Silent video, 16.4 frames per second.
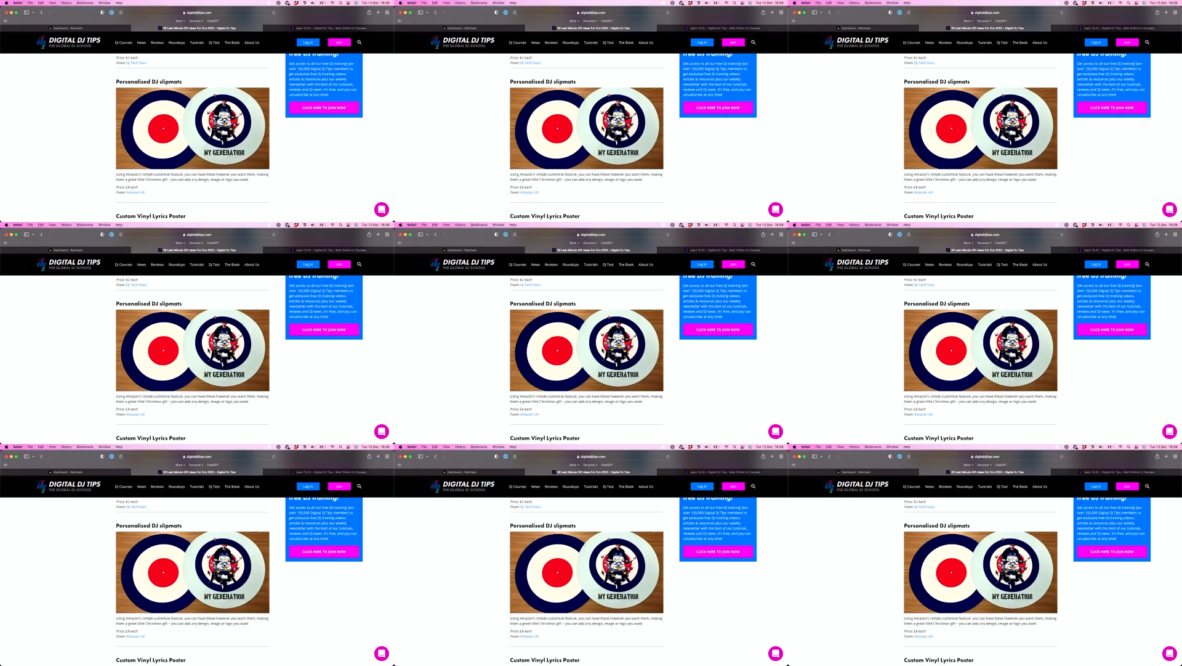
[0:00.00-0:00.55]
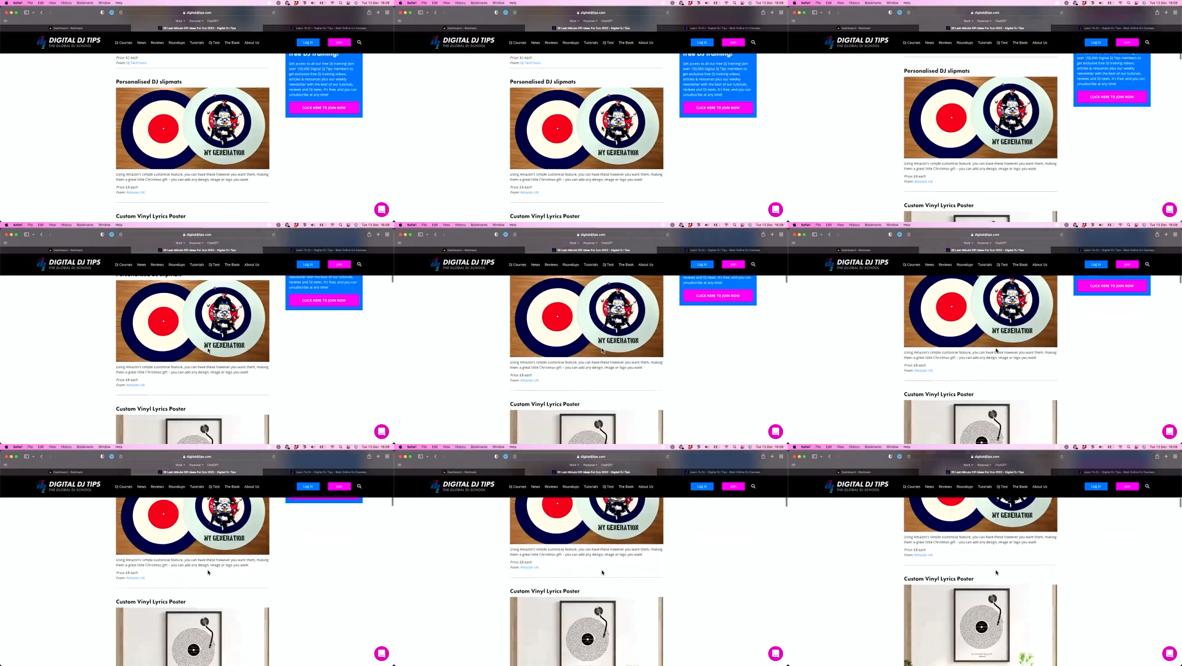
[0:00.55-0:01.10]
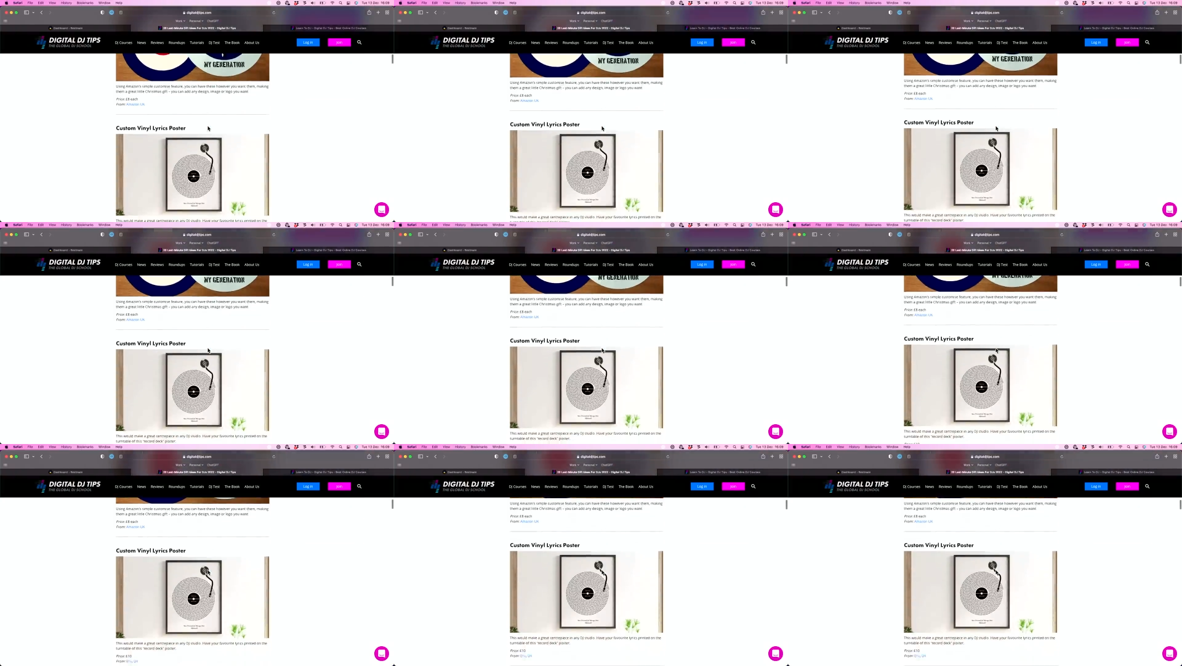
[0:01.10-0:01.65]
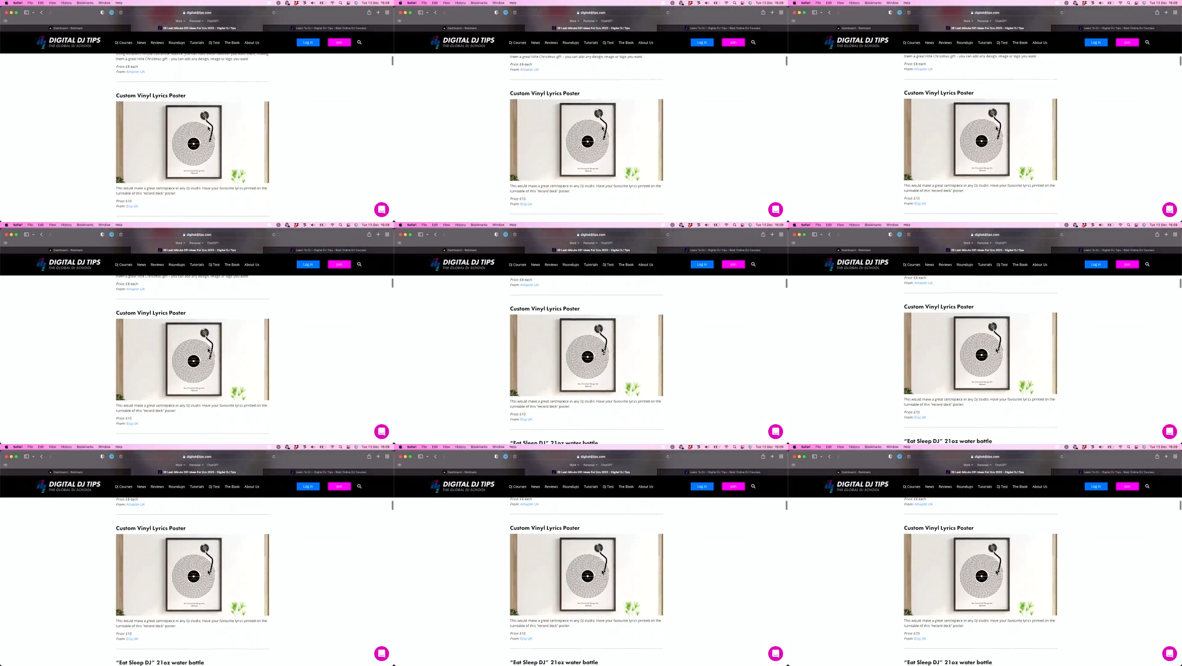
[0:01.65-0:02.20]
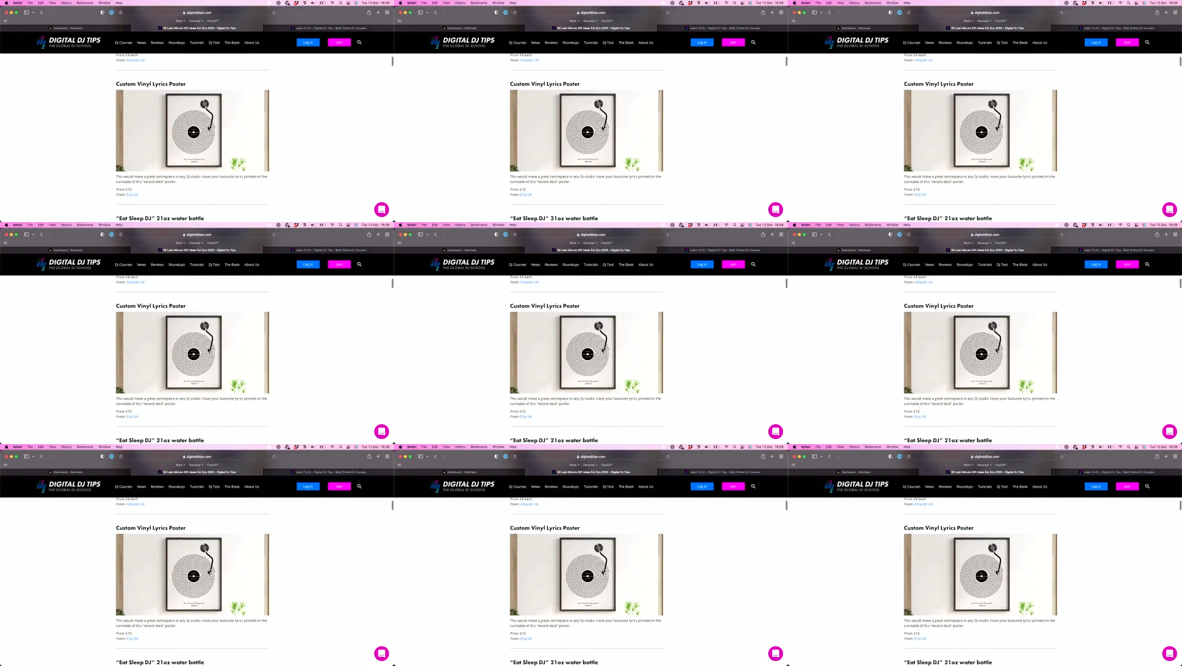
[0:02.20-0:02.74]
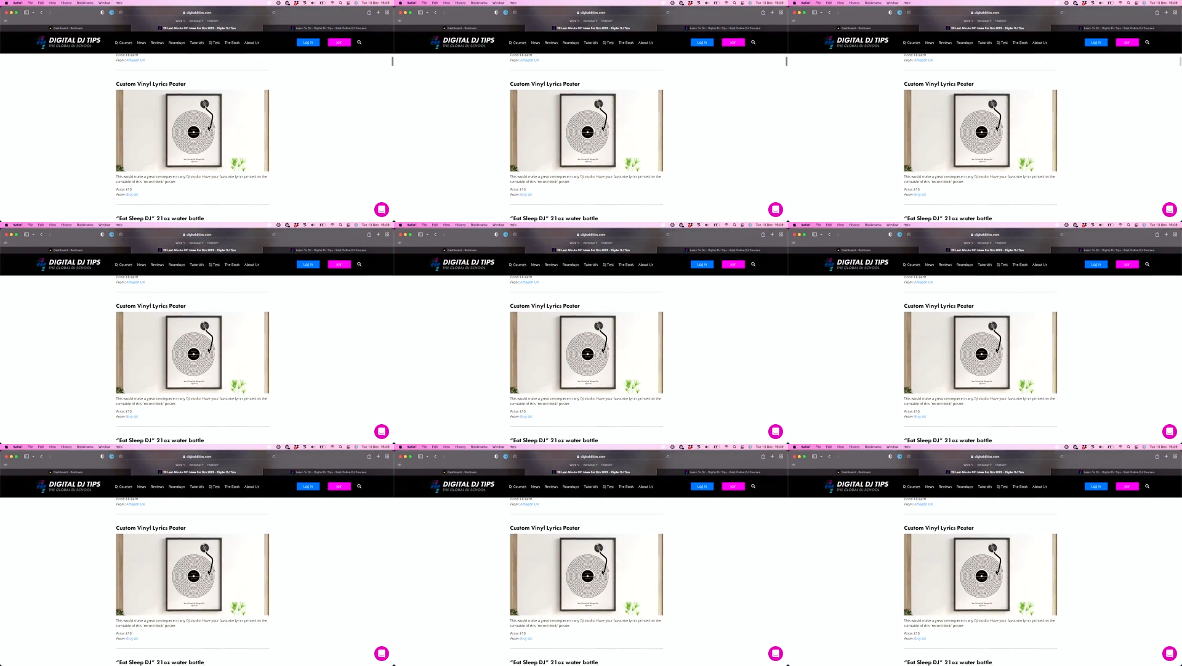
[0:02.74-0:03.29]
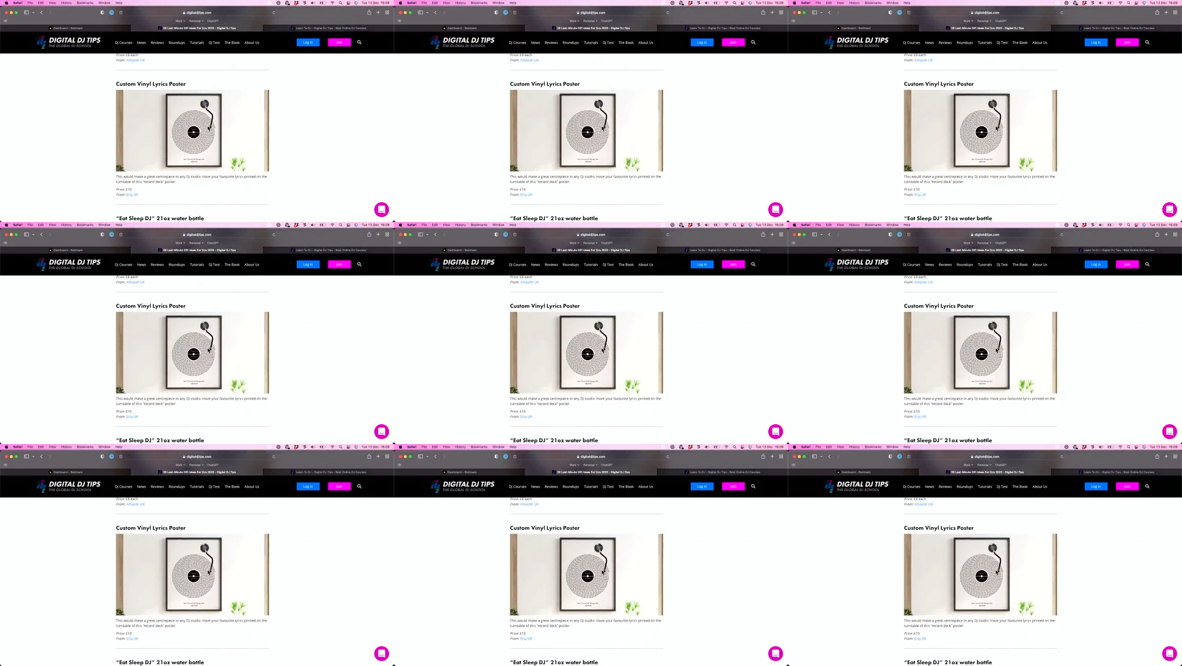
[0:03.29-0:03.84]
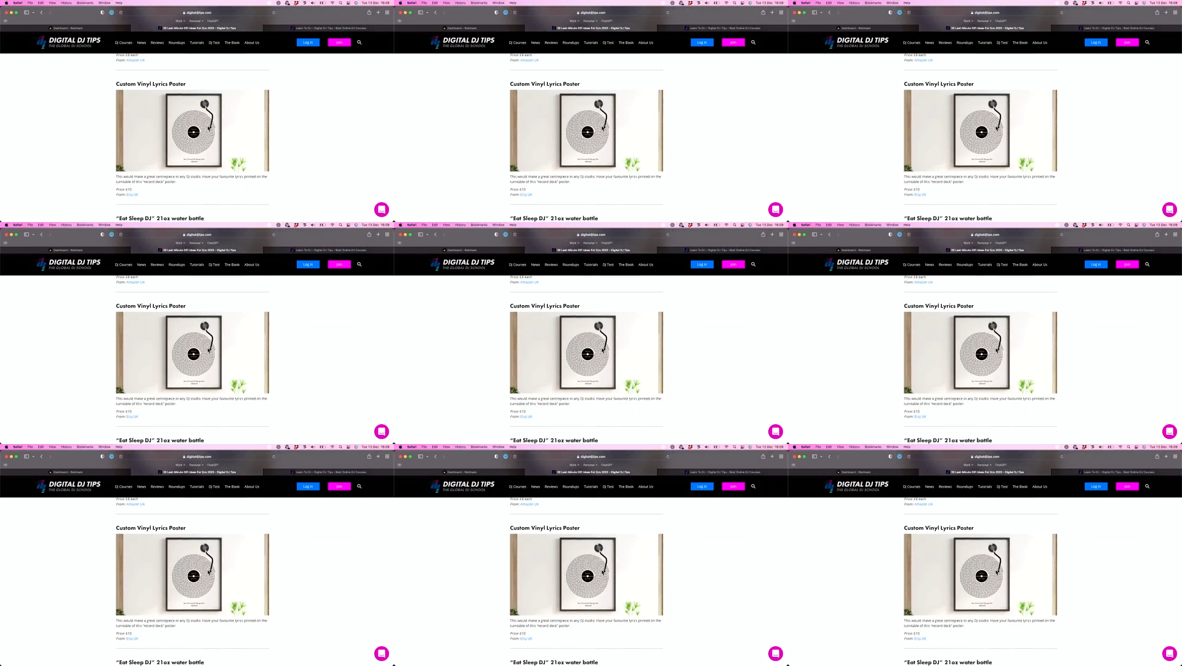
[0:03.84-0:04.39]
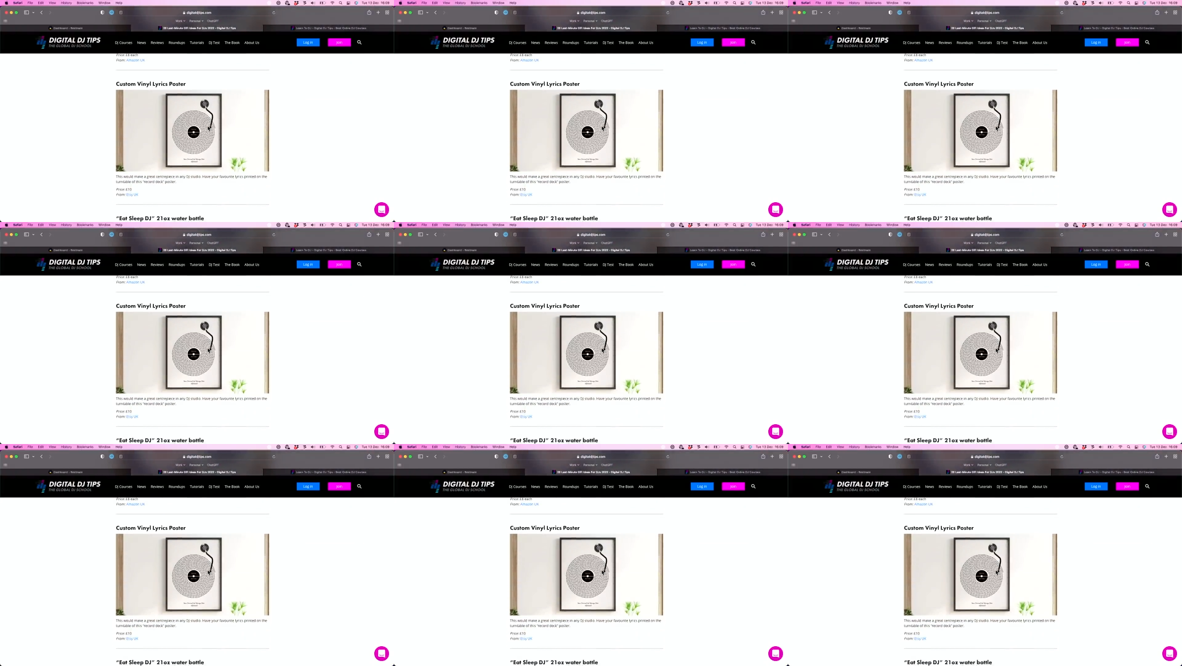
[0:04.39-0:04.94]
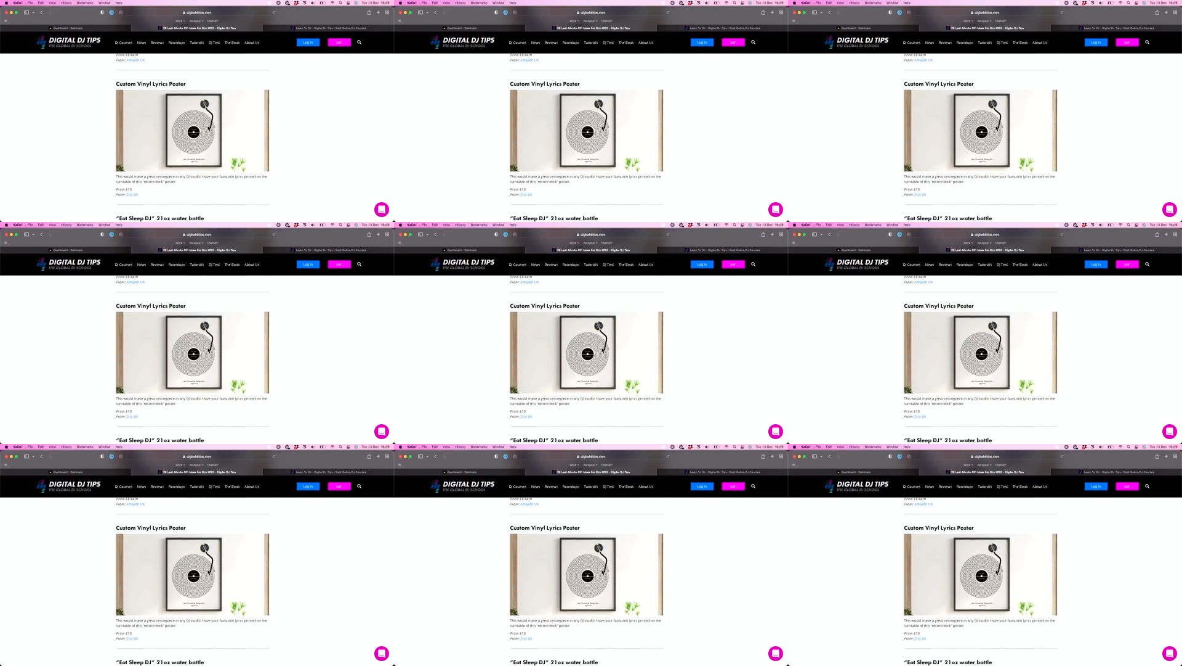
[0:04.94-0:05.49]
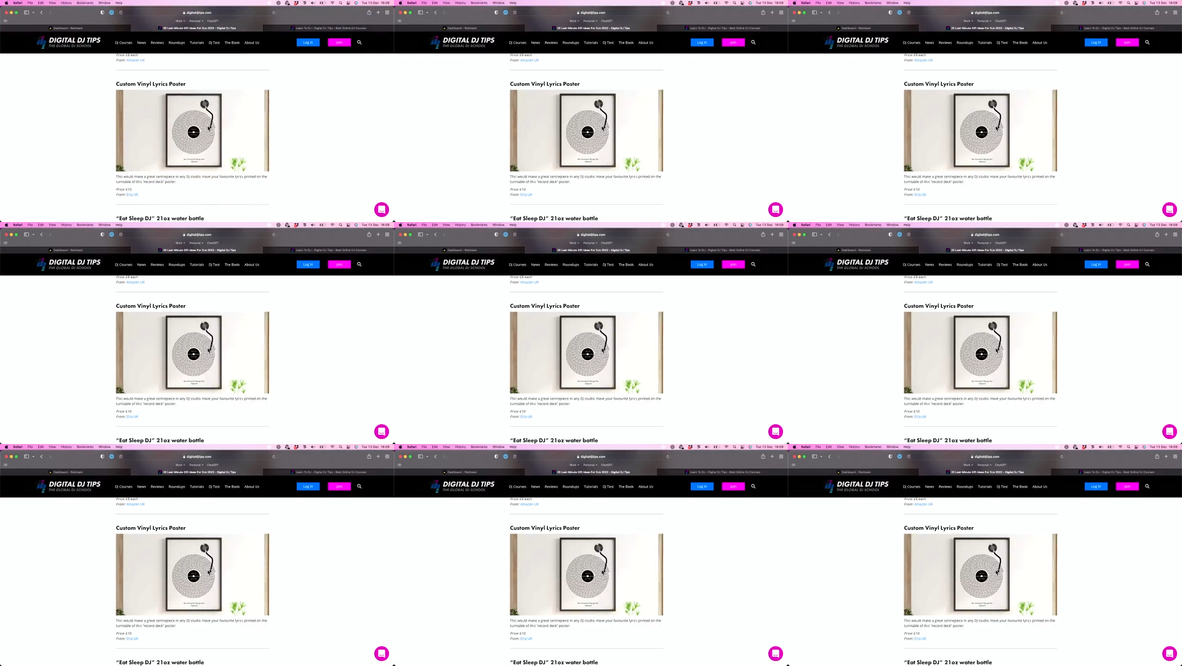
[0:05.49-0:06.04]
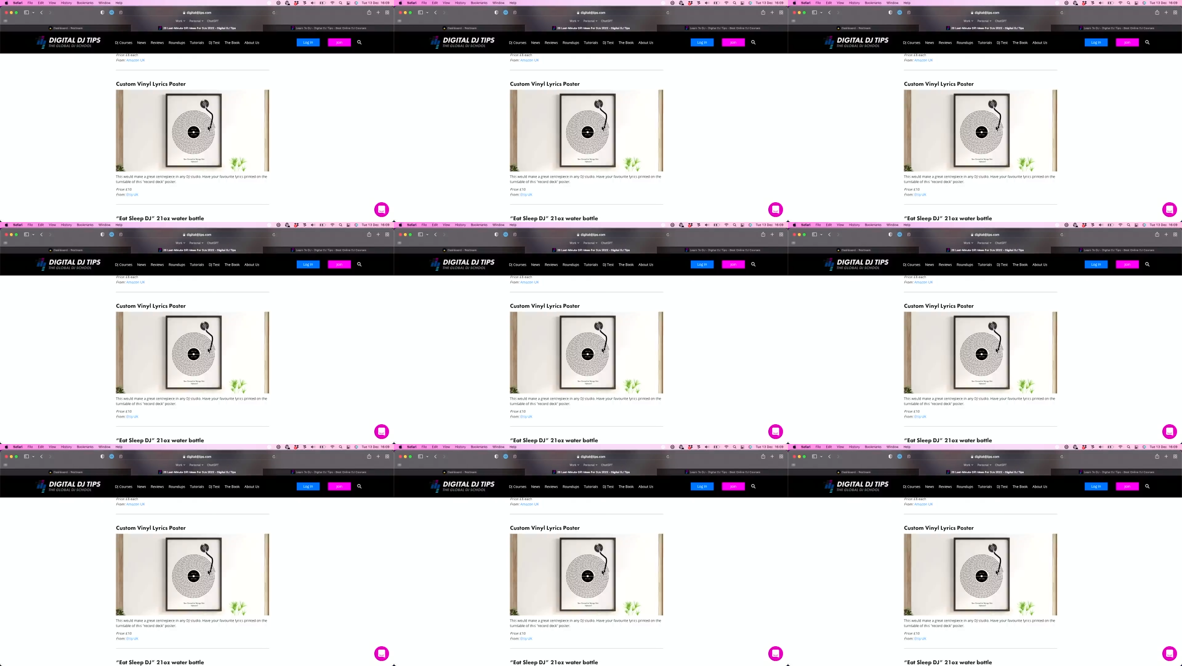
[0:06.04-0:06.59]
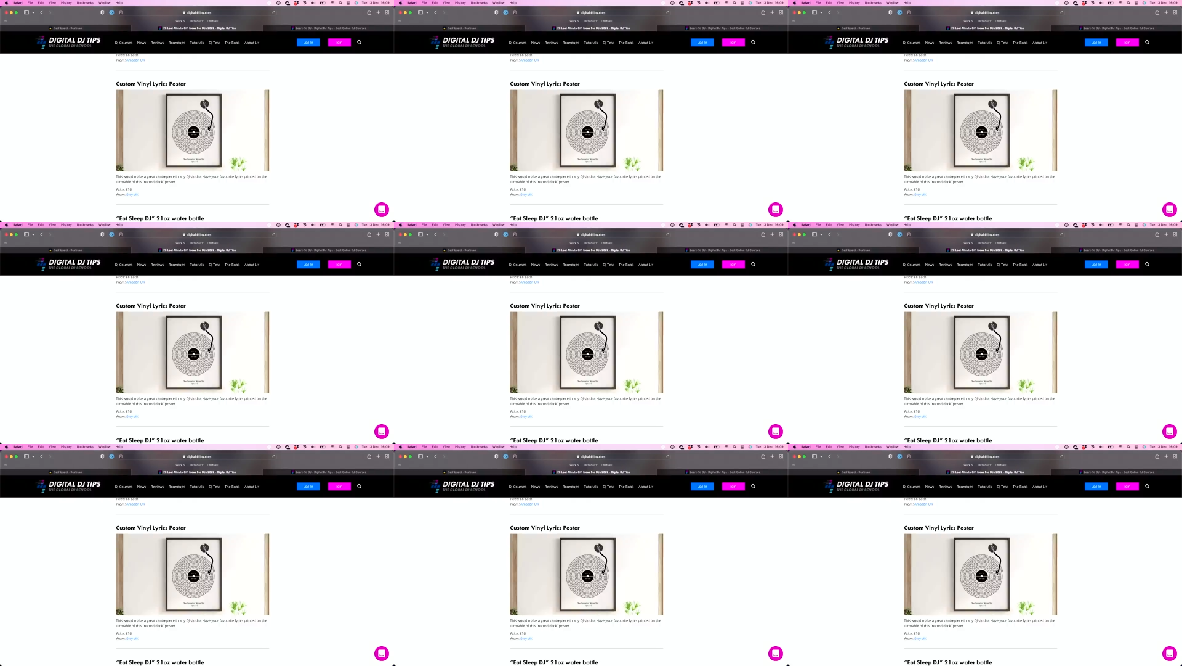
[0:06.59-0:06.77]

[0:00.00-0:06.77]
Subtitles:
No face is visible, so there are no lips to read.